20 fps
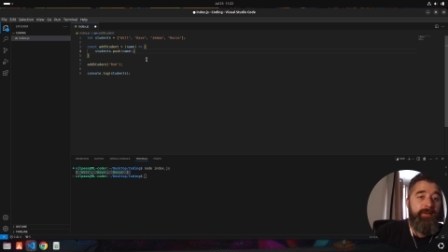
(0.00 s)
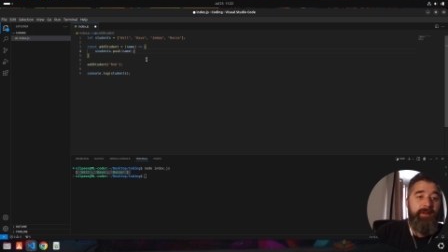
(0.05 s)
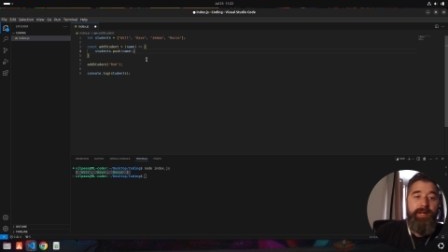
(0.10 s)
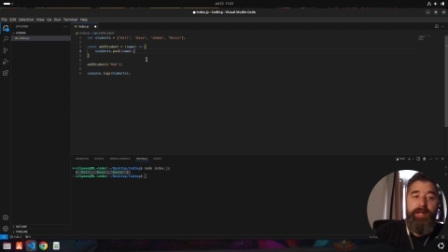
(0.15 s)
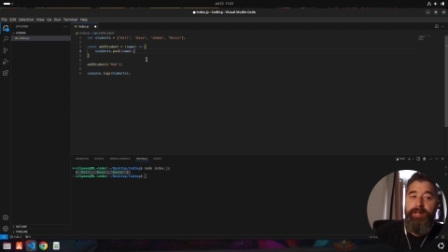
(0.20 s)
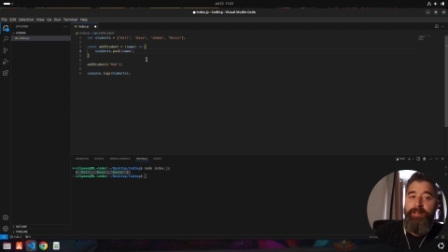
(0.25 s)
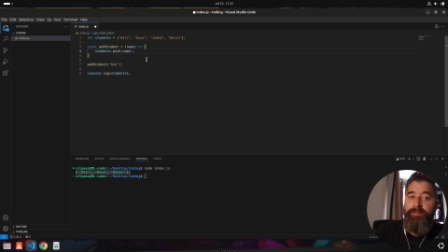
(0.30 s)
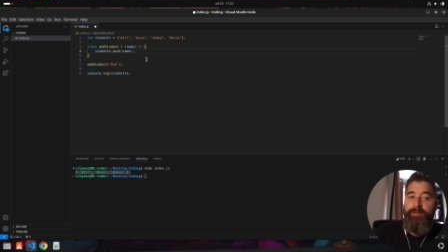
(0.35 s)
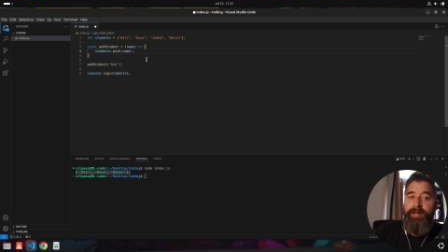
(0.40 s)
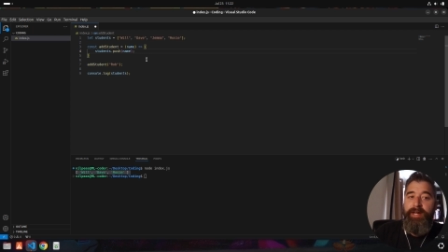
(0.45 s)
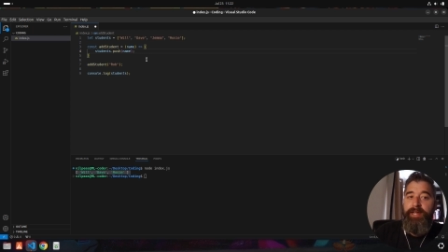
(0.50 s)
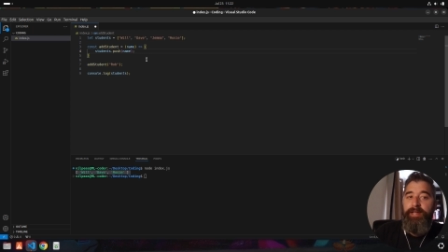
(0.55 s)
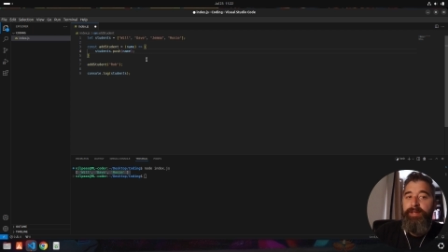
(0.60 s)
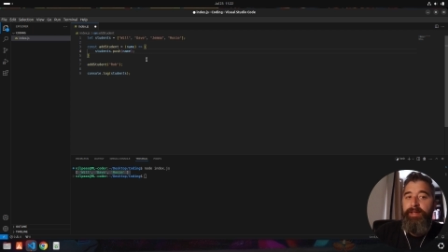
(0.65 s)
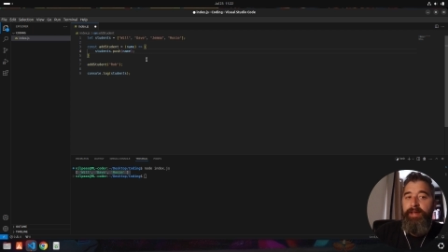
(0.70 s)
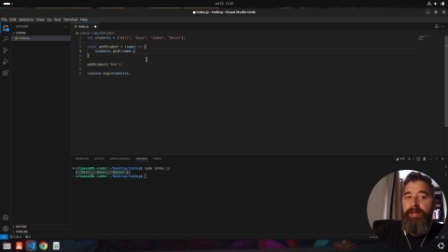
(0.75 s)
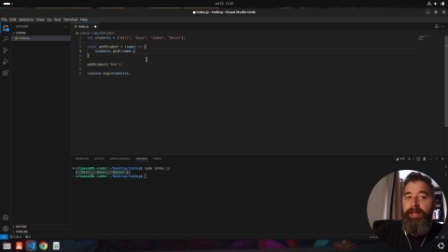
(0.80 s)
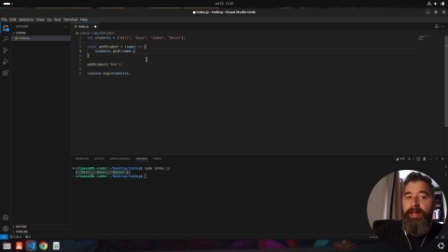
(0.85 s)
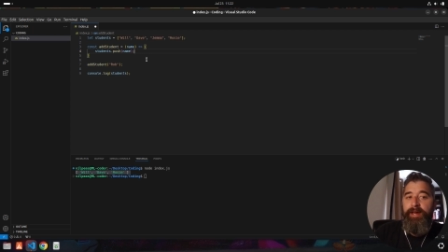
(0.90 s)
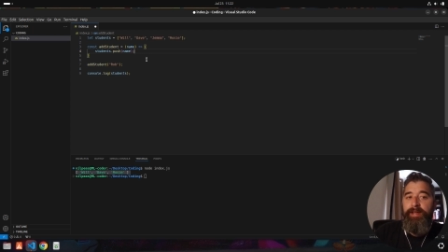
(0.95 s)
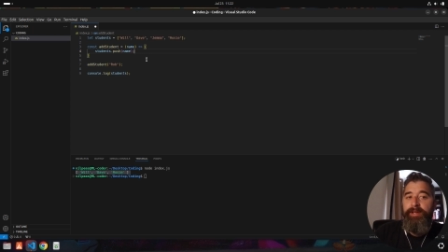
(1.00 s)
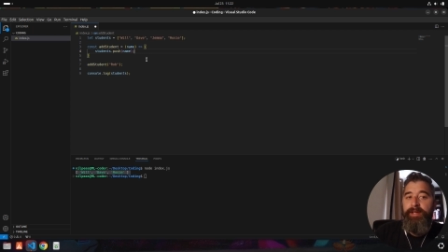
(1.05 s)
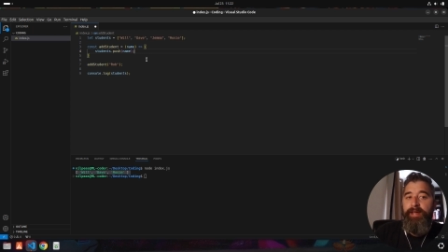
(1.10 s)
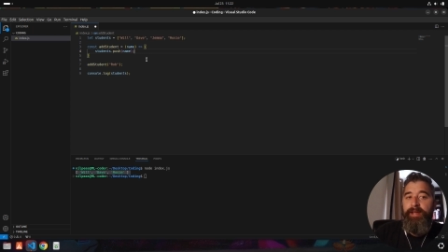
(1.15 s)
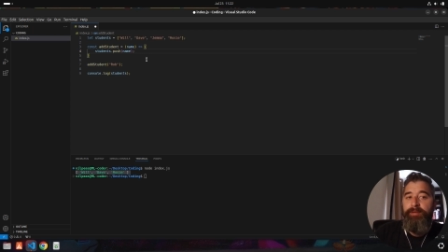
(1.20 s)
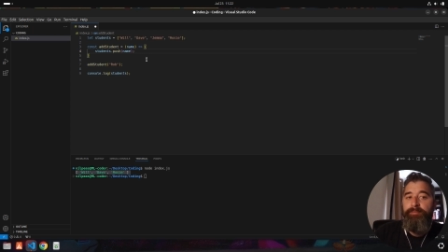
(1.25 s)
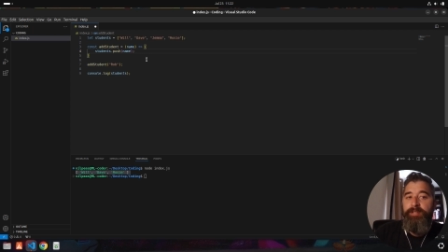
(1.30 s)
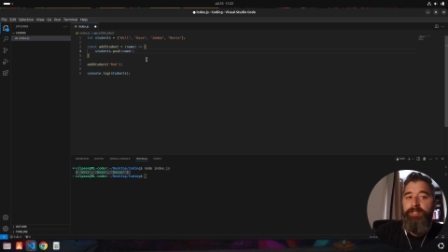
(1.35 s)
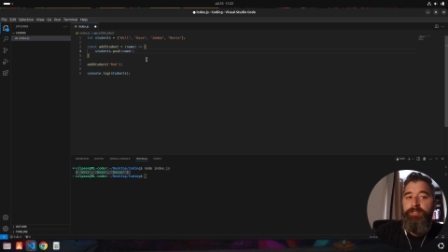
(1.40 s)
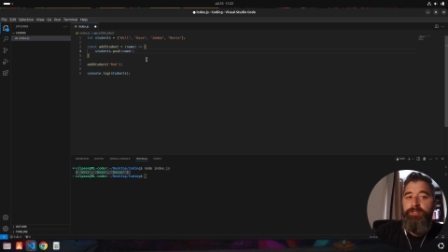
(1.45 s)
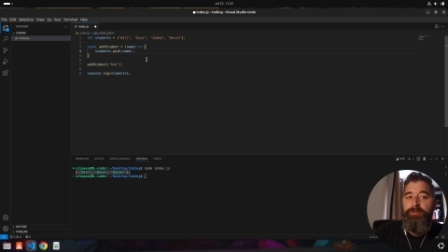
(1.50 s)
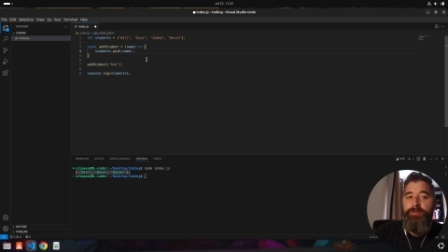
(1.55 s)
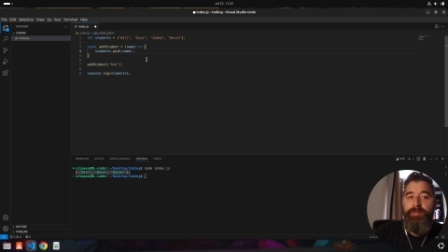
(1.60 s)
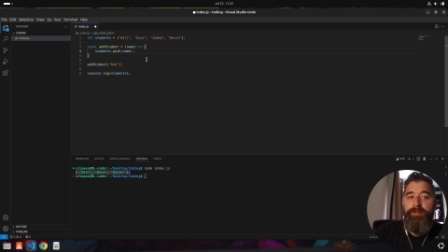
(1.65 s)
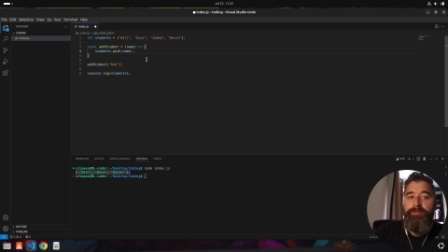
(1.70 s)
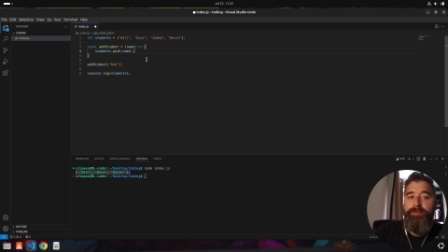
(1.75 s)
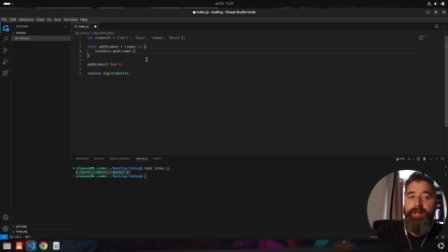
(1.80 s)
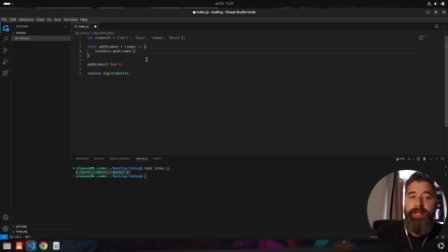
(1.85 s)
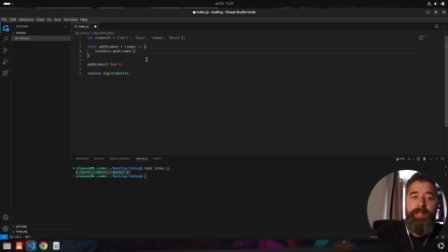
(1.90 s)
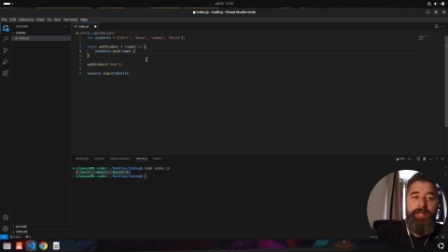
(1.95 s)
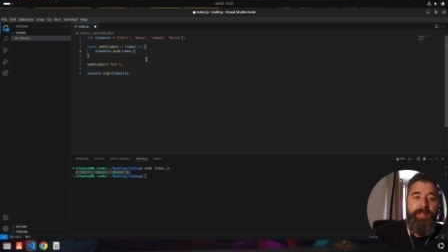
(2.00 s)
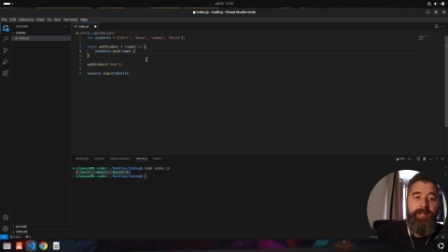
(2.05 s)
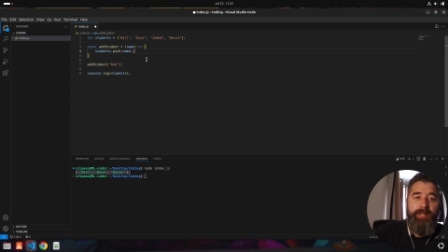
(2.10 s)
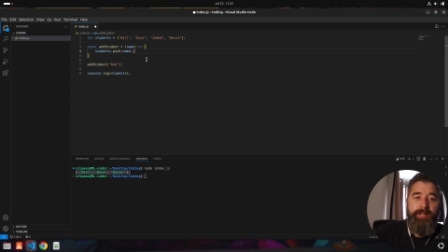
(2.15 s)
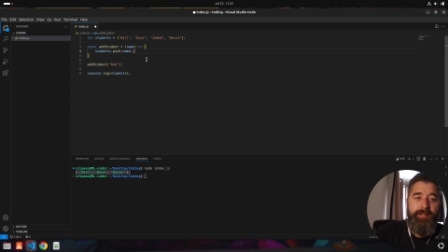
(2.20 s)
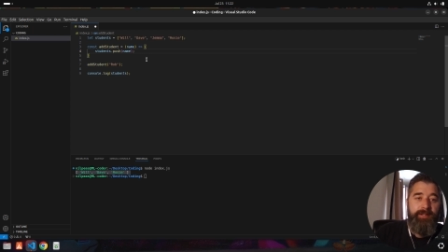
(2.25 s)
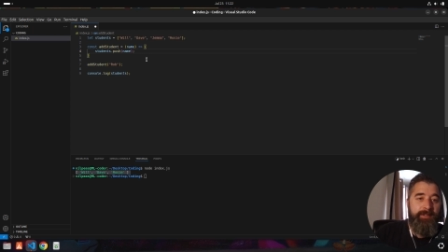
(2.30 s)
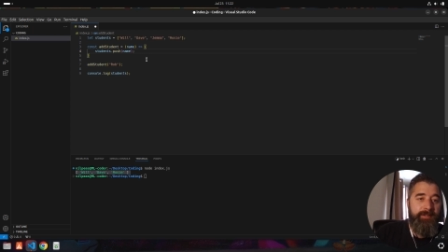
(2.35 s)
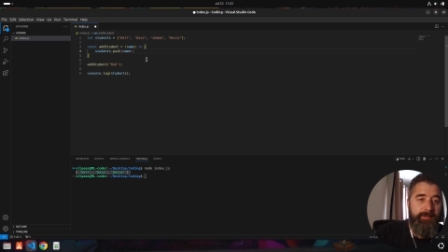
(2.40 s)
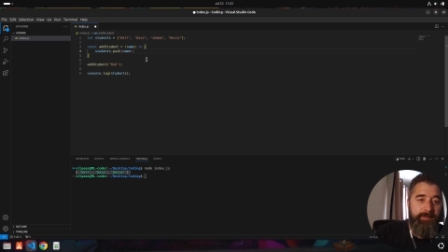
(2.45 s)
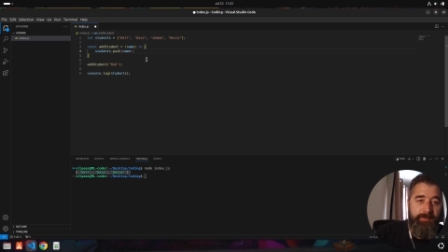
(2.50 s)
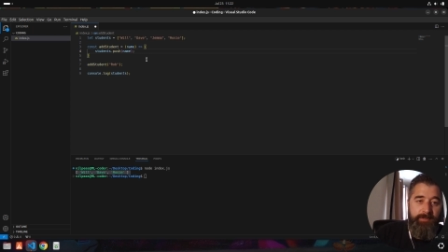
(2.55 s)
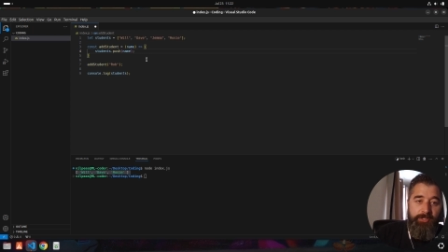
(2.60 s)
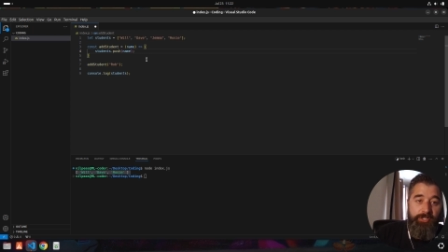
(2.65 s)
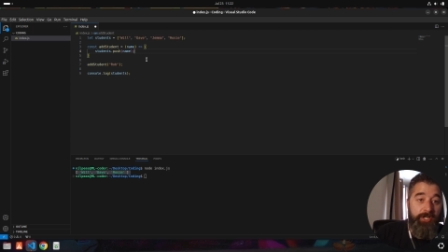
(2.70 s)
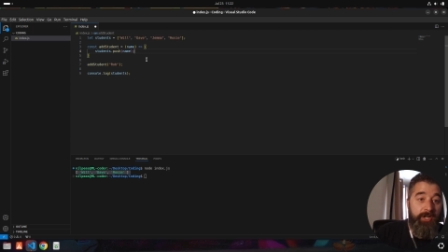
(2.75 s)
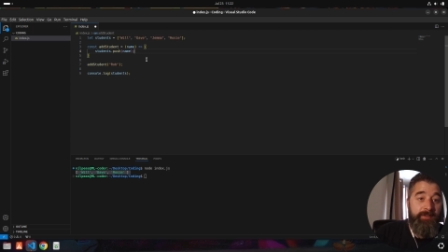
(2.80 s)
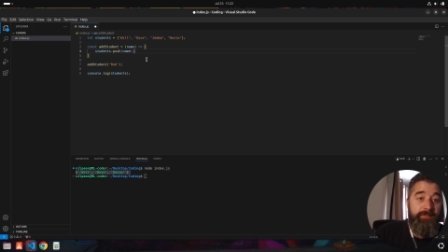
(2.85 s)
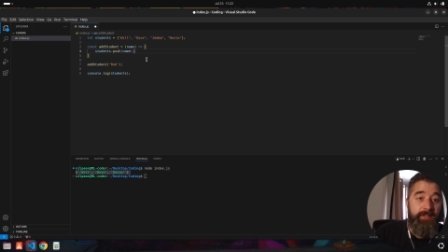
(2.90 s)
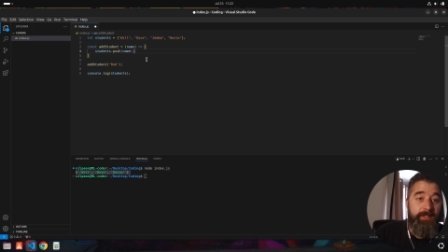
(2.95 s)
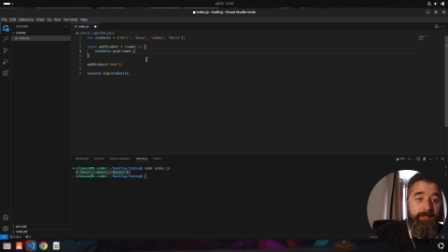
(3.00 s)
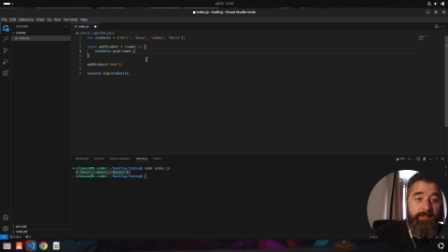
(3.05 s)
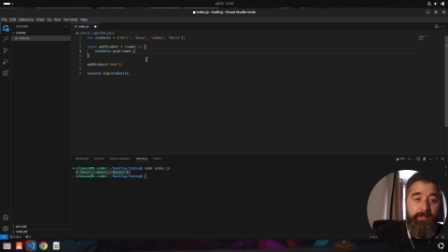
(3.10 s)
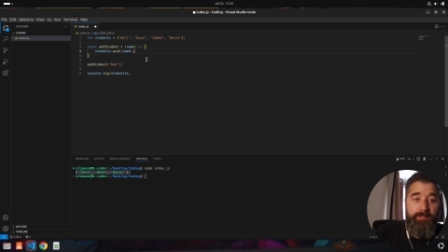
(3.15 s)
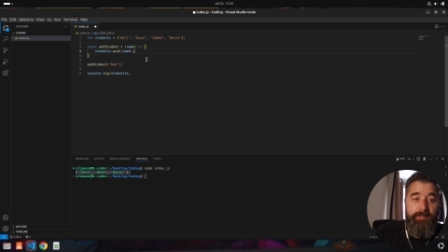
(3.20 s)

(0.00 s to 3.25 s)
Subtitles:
How do I add an element to an array? Java.